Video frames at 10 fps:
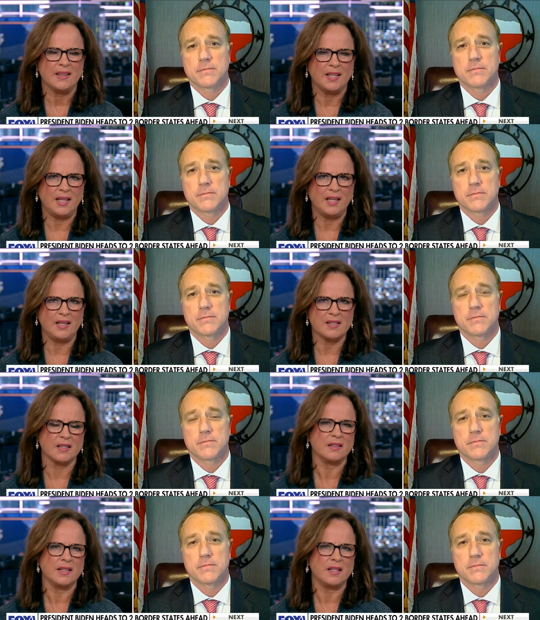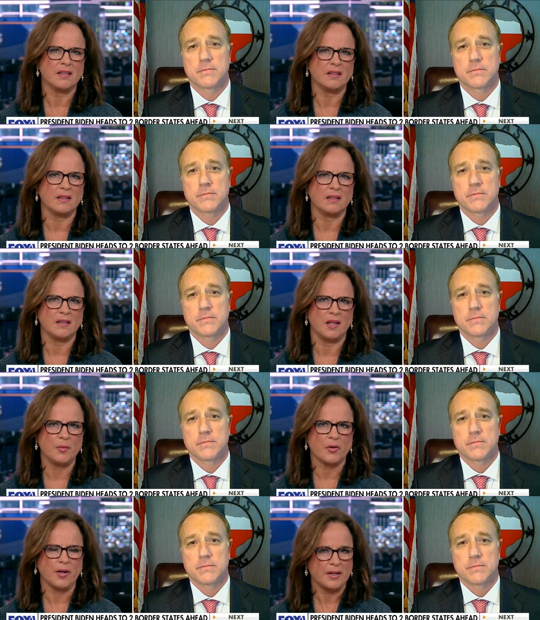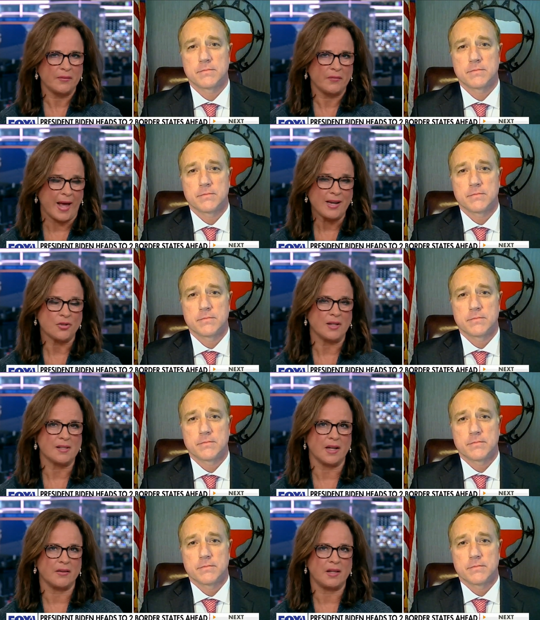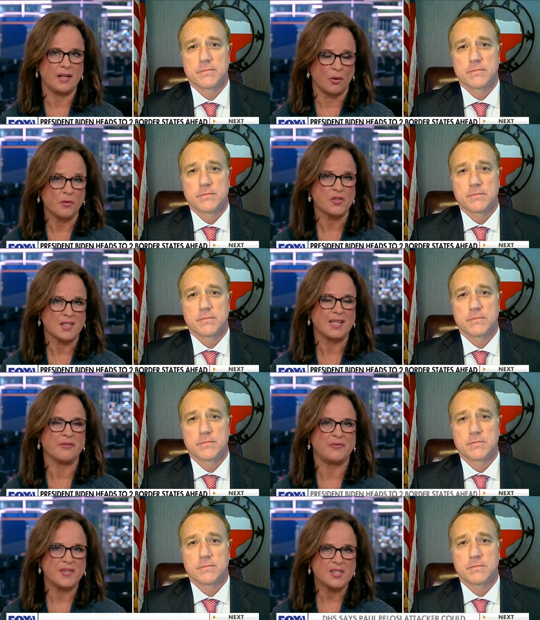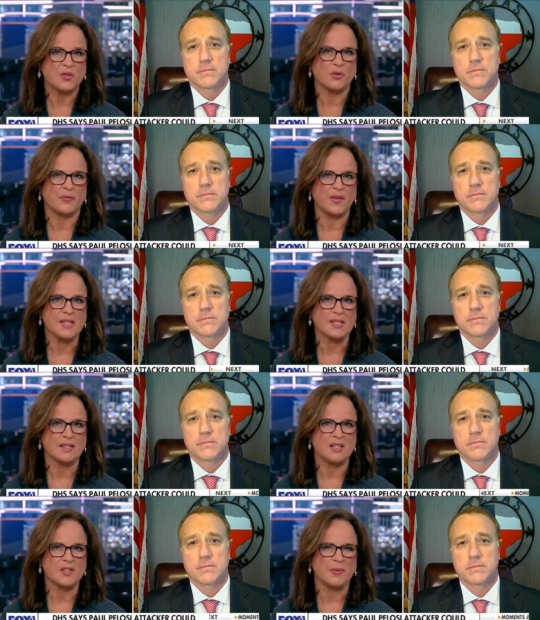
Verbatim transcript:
Speaker 1: He is an illegal immigrant. actually, he's on a, he overstayed a visitor visa. He's